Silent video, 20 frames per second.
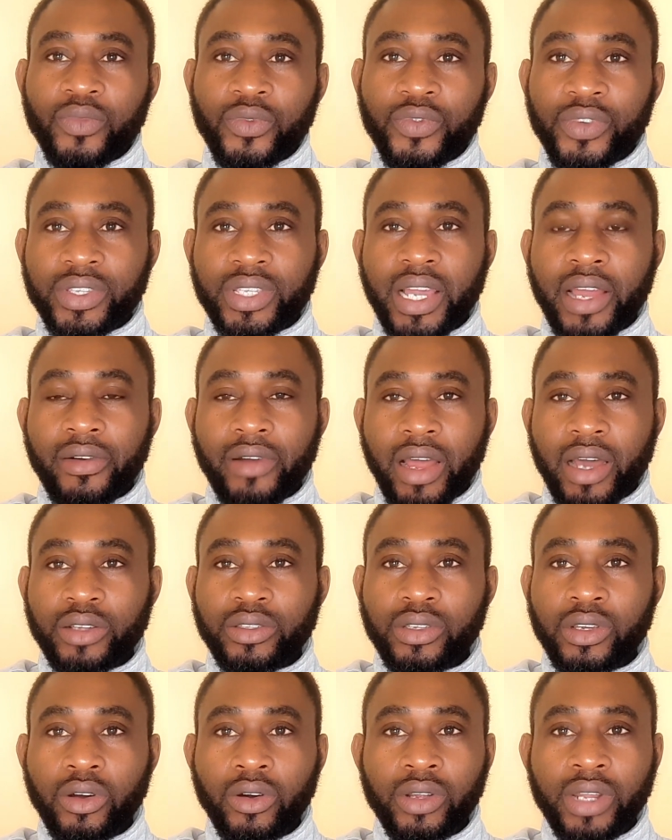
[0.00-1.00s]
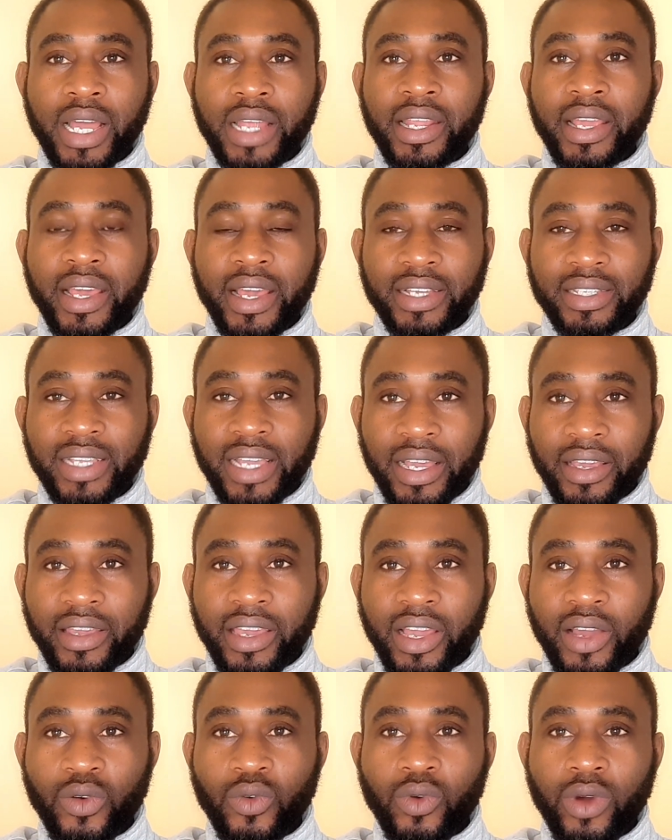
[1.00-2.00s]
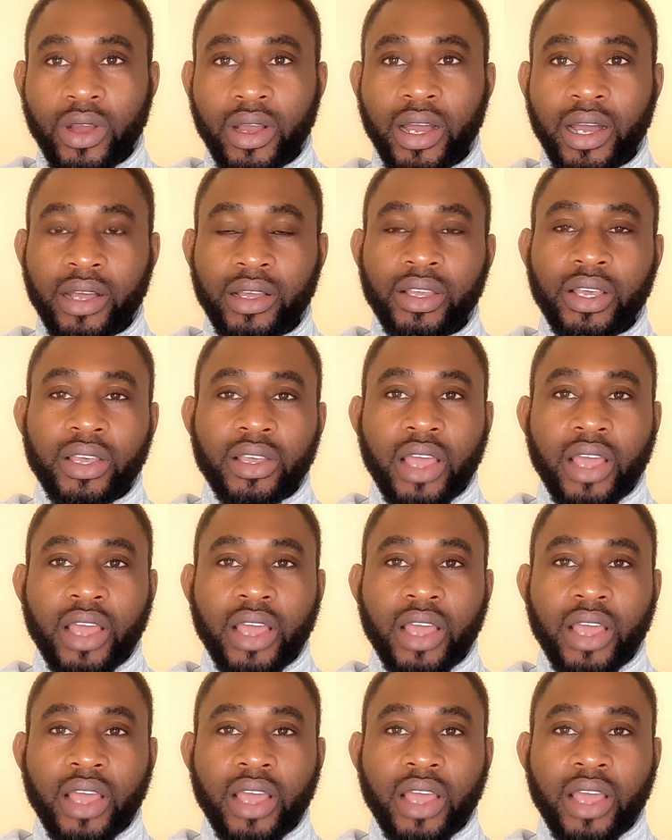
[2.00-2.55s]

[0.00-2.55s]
visa route under the health and care worker